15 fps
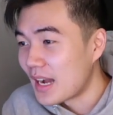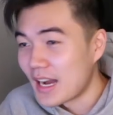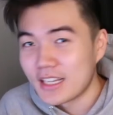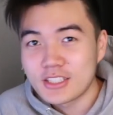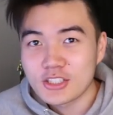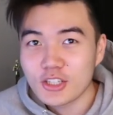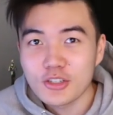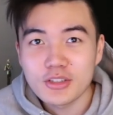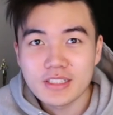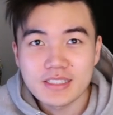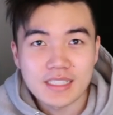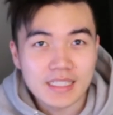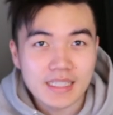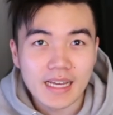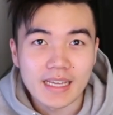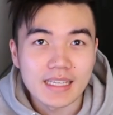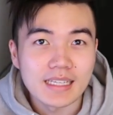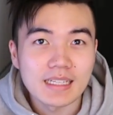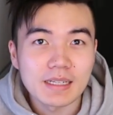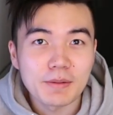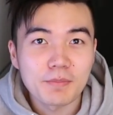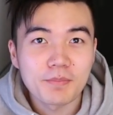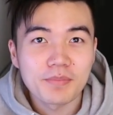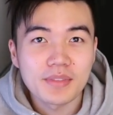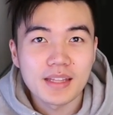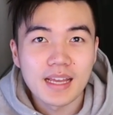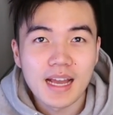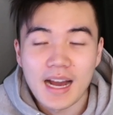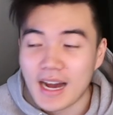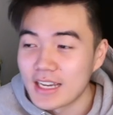I certainly didn't like it.
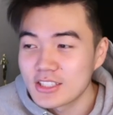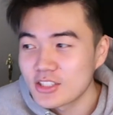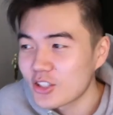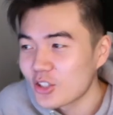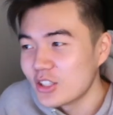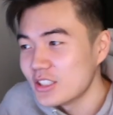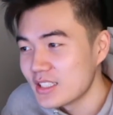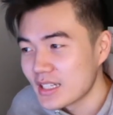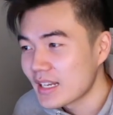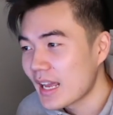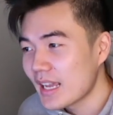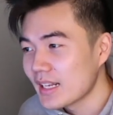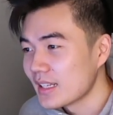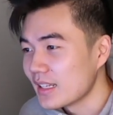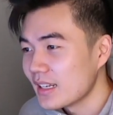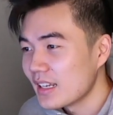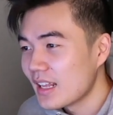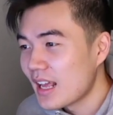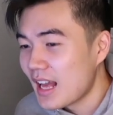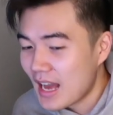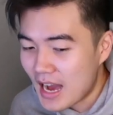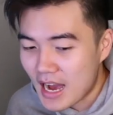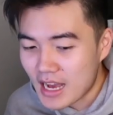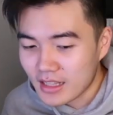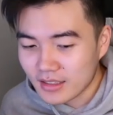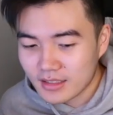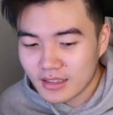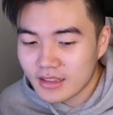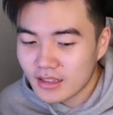I certainly didn't hate it.